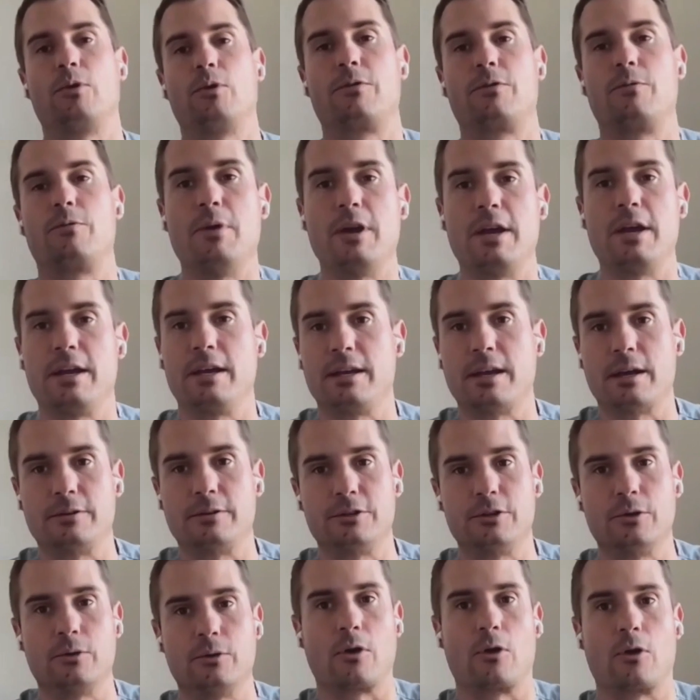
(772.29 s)
with me
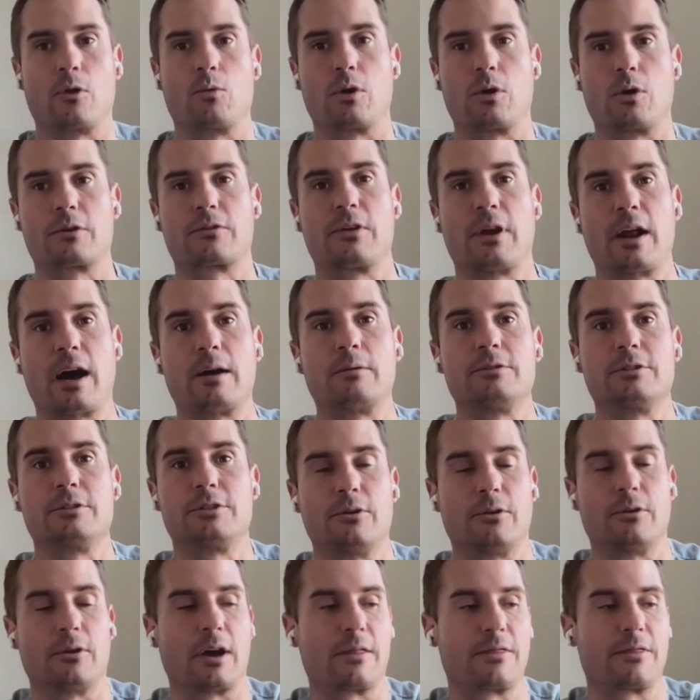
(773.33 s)
and doing all the work that I
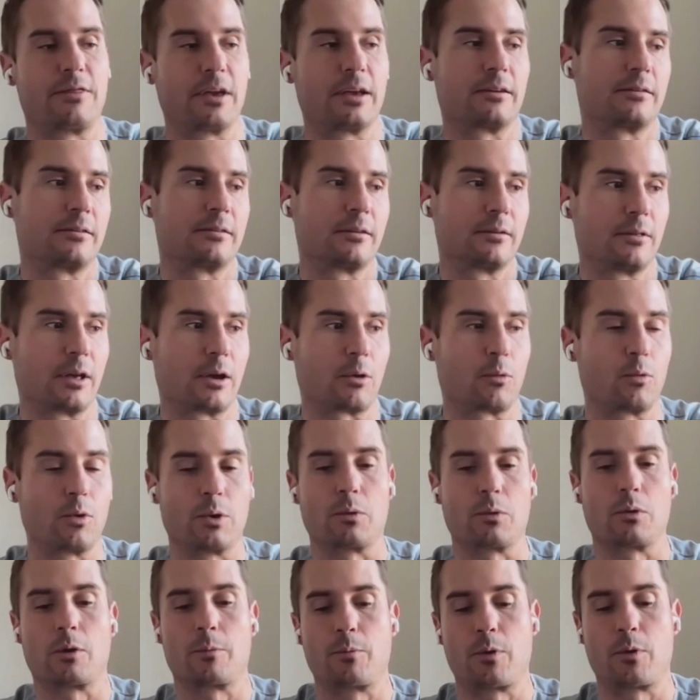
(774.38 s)
was doing, I think that
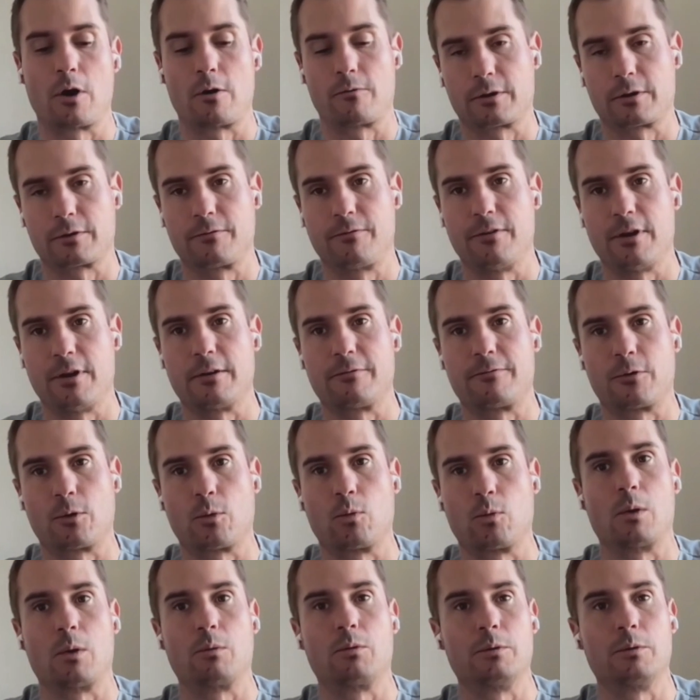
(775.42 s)
we were a perfect fit
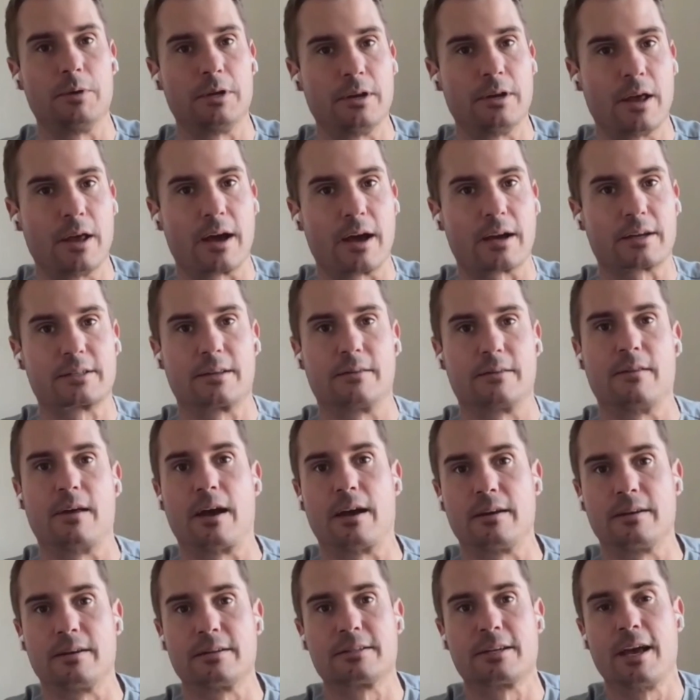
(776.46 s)
for what would be next. And
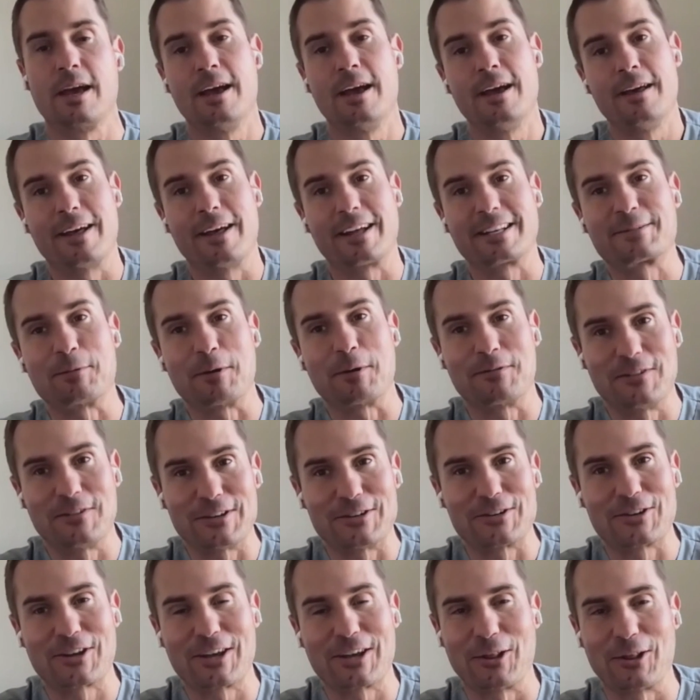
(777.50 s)
that's My
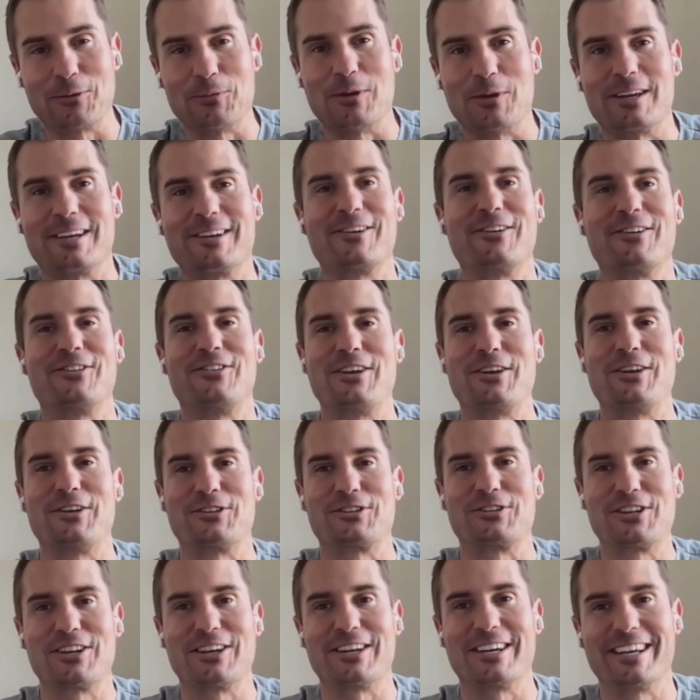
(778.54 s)
Feet Are Killing Me on
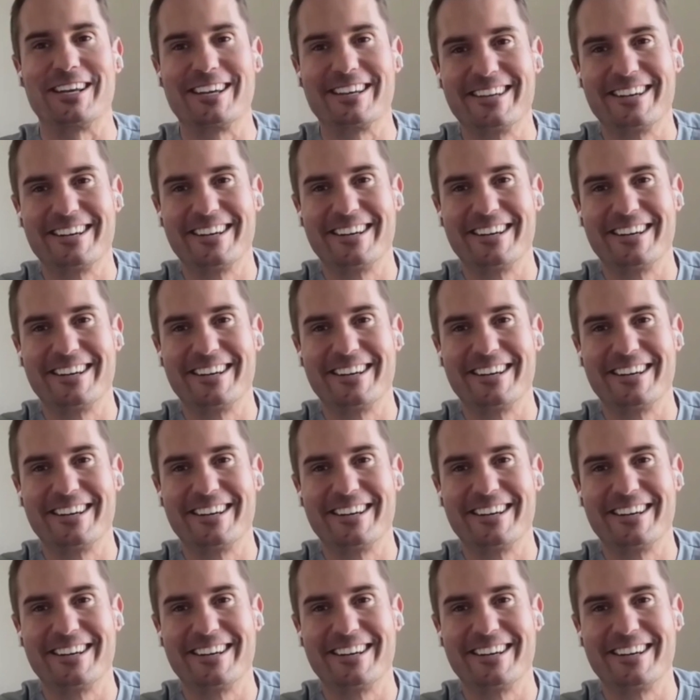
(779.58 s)
TLC.